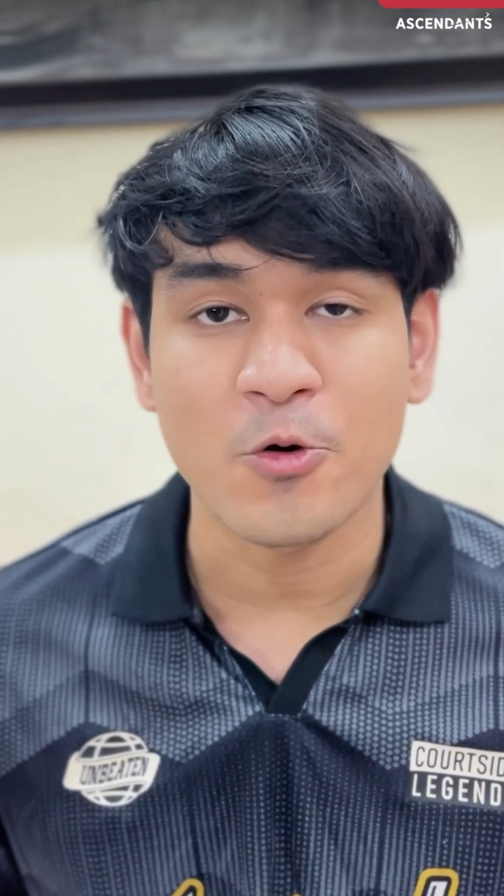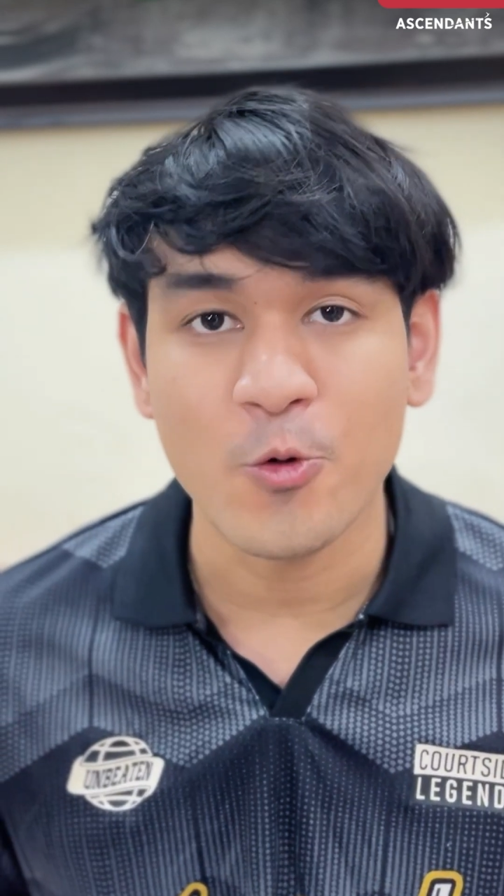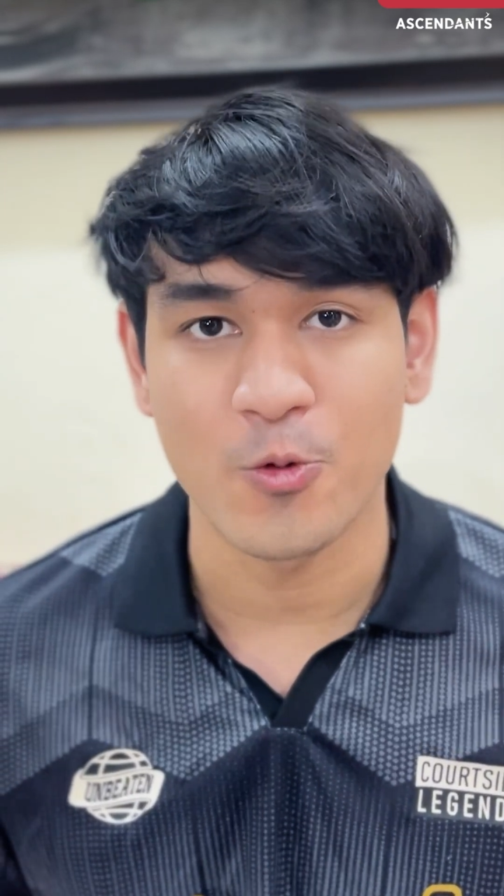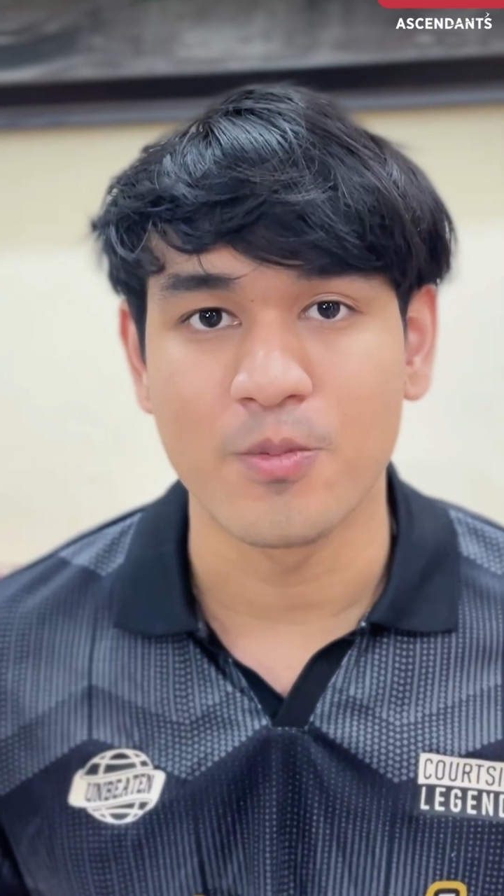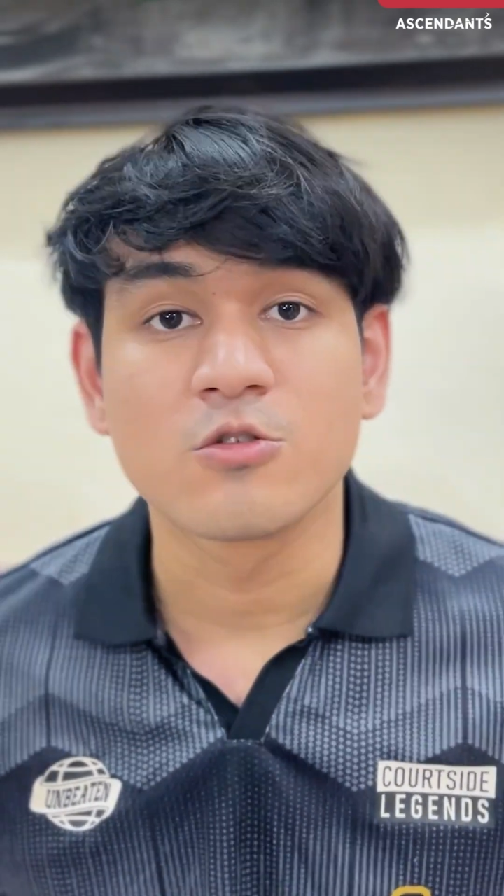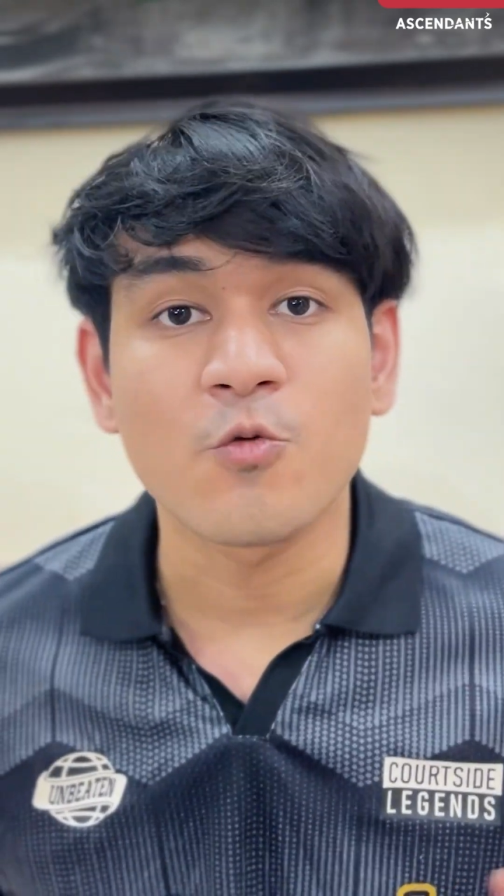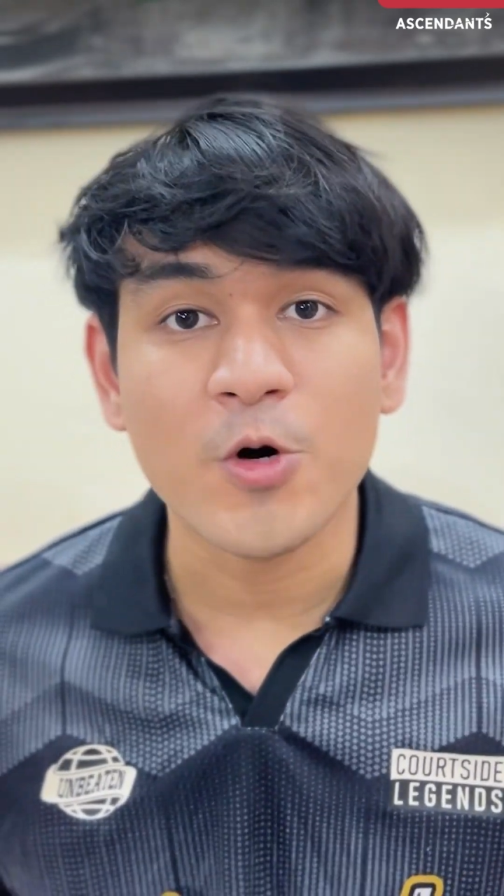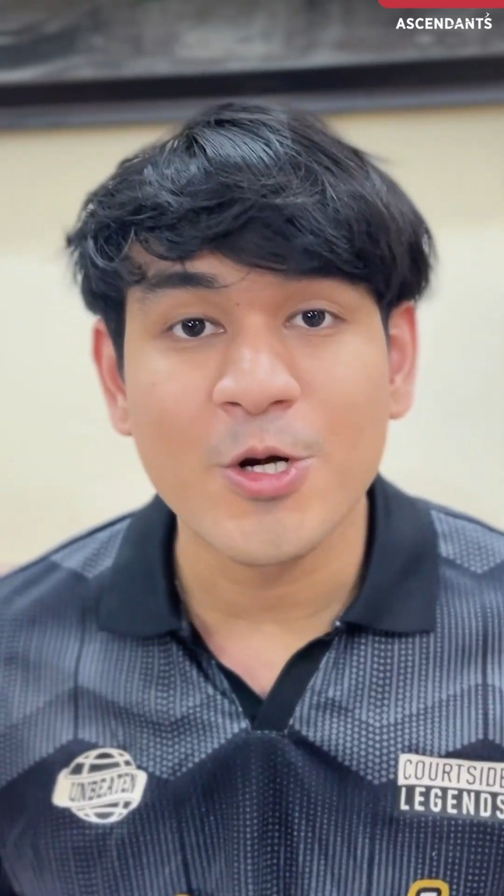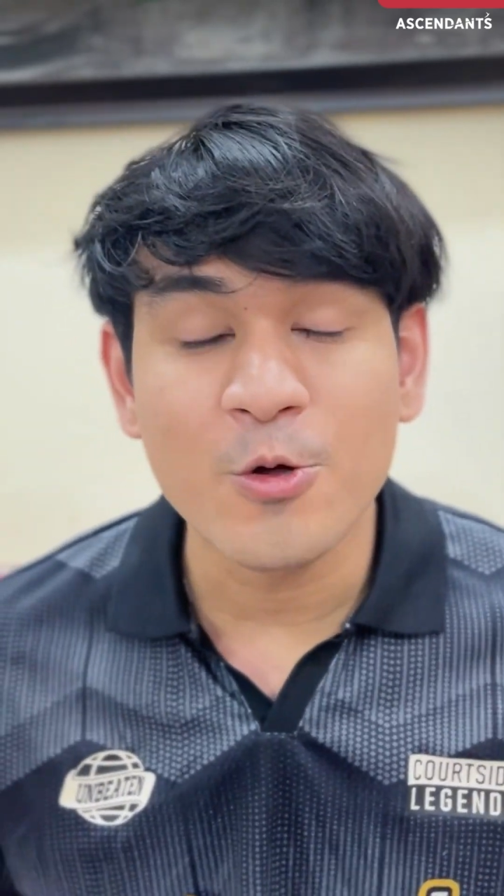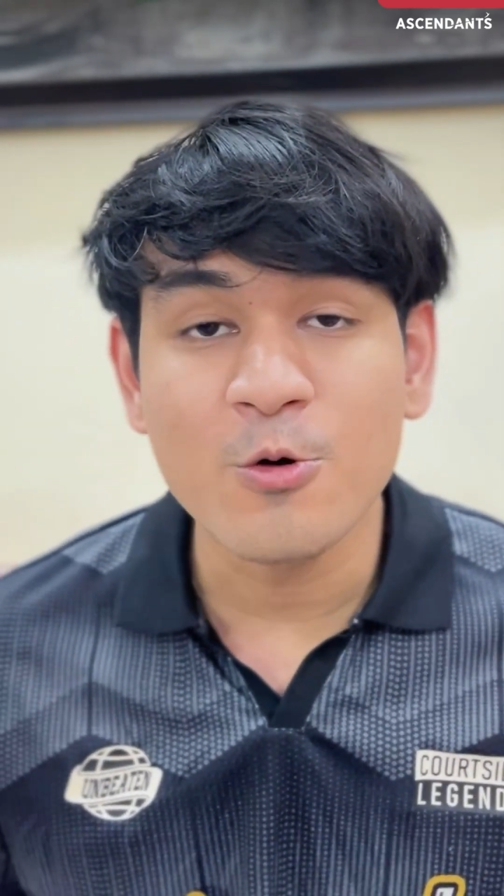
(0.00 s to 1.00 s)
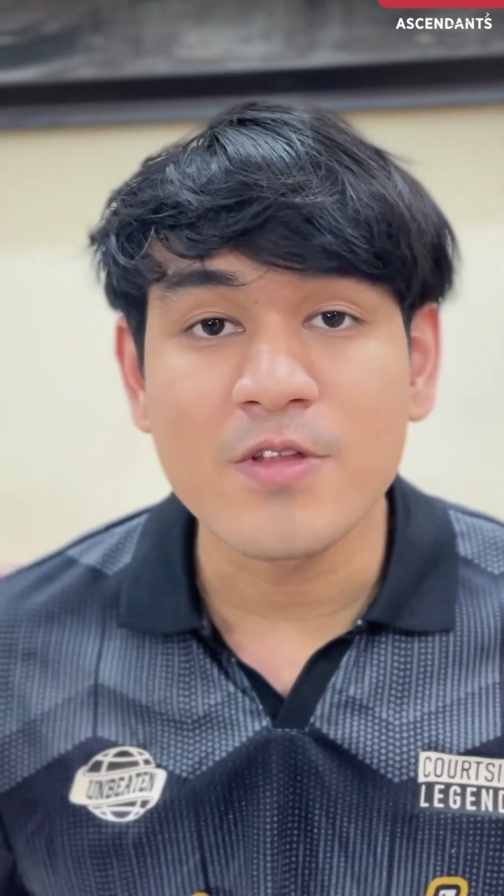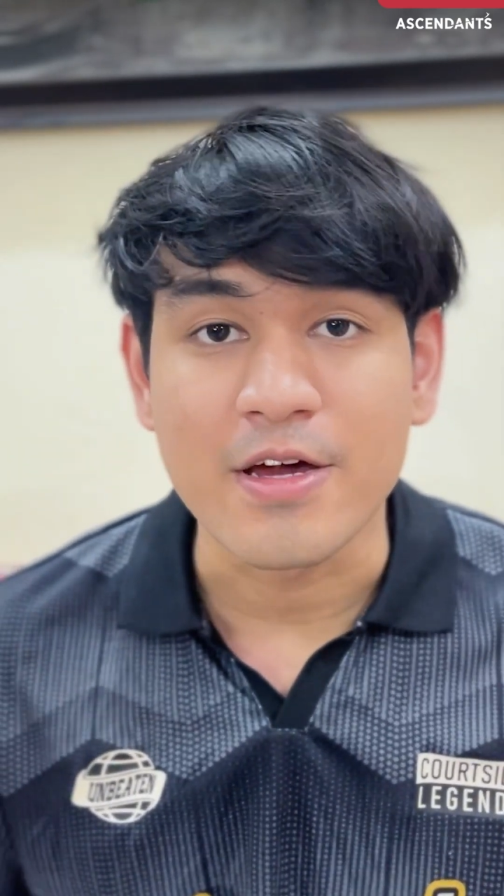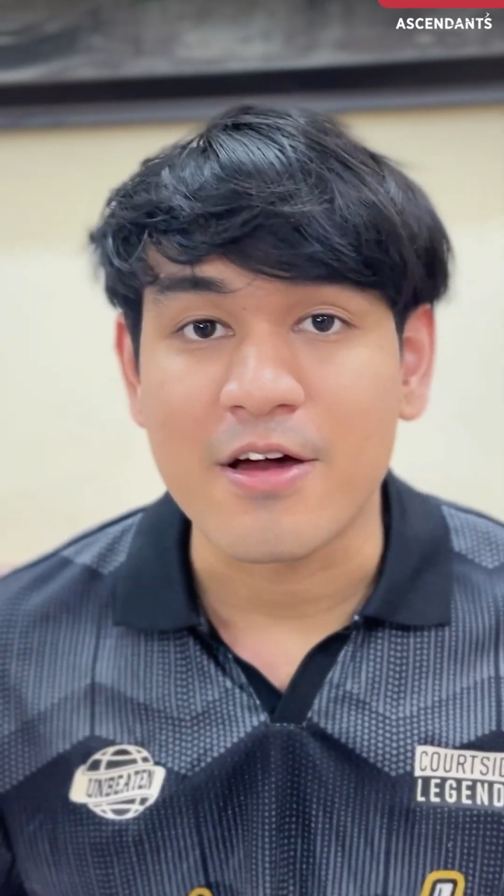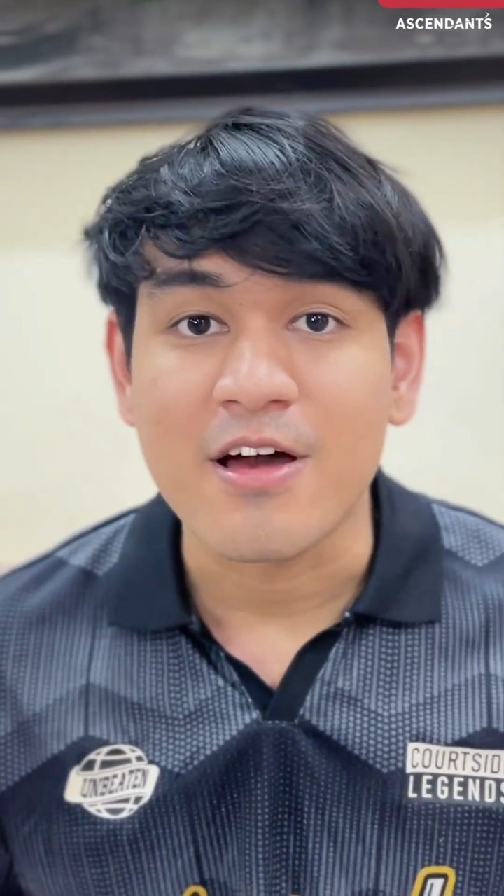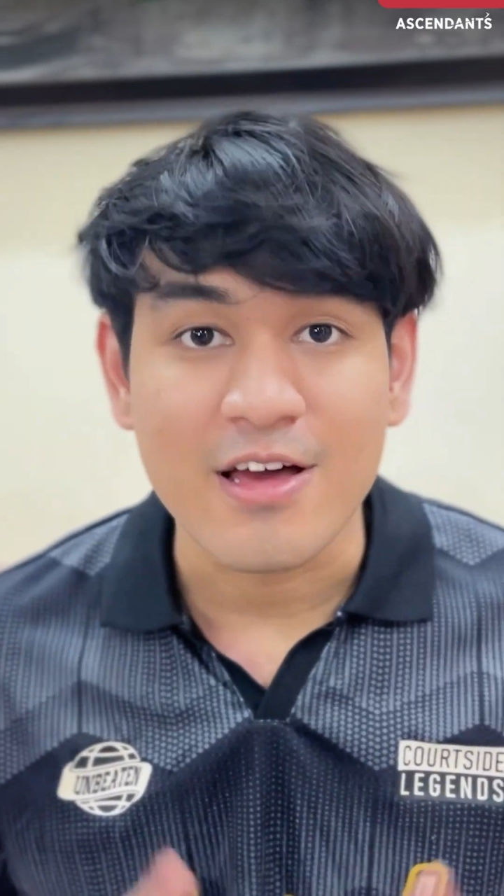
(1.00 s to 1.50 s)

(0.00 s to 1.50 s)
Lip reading: home. So what do you think?